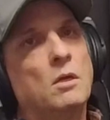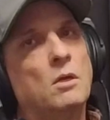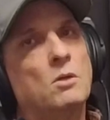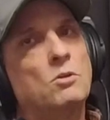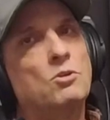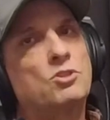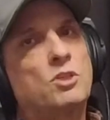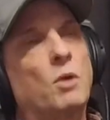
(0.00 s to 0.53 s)

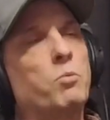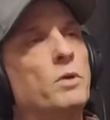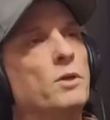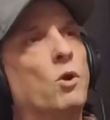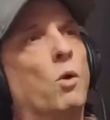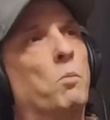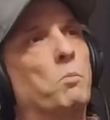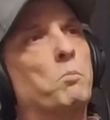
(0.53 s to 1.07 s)
You said we
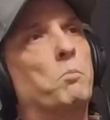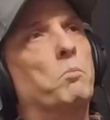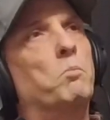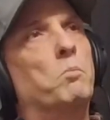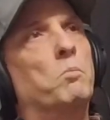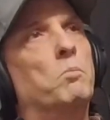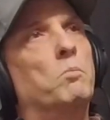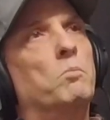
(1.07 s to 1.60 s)
don't
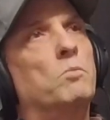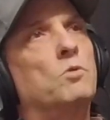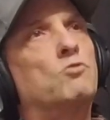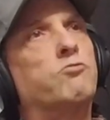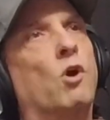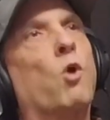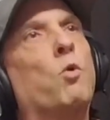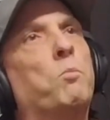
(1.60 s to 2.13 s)

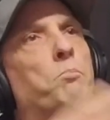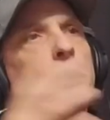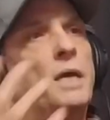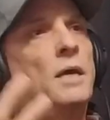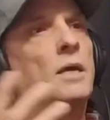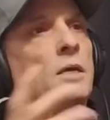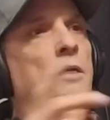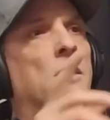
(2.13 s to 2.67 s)
grow
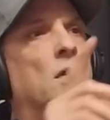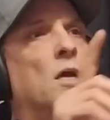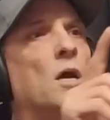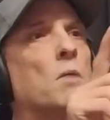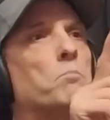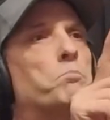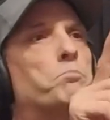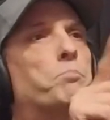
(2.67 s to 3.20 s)
big,
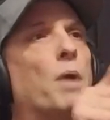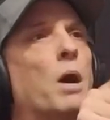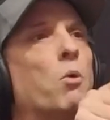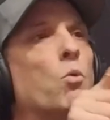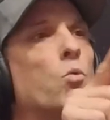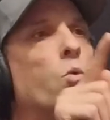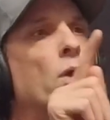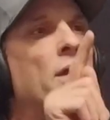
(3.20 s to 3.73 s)

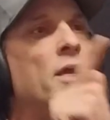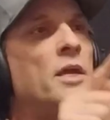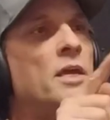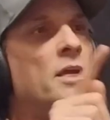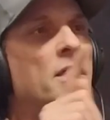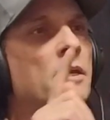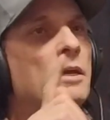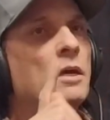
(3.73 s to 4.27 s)
but
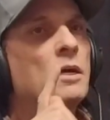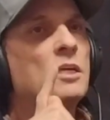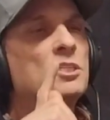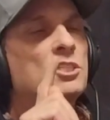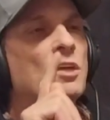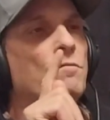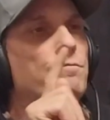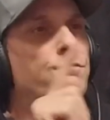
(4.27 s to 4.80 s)
we
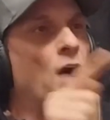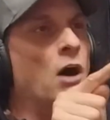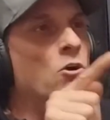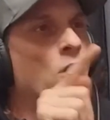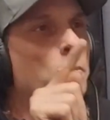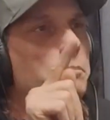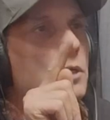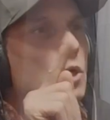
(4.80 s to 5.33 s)
develop